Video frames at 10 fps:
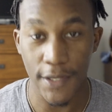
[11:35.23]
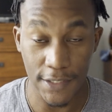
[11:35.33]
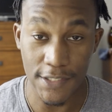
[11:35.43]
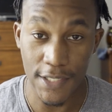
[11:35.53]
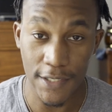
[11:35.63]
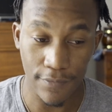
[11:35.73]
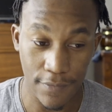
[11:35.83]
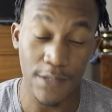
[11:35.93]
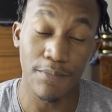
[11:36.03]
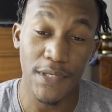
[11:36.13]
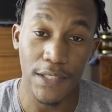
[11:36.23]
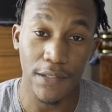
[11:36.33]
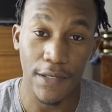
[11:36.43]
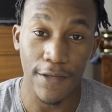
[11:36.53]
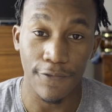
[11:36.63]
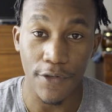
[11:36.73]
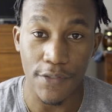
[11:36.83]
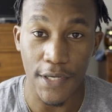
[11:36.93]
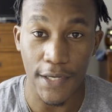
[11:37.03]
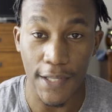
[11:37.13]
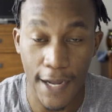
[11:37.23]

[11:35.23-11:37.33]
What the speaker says: At least to me, it feels like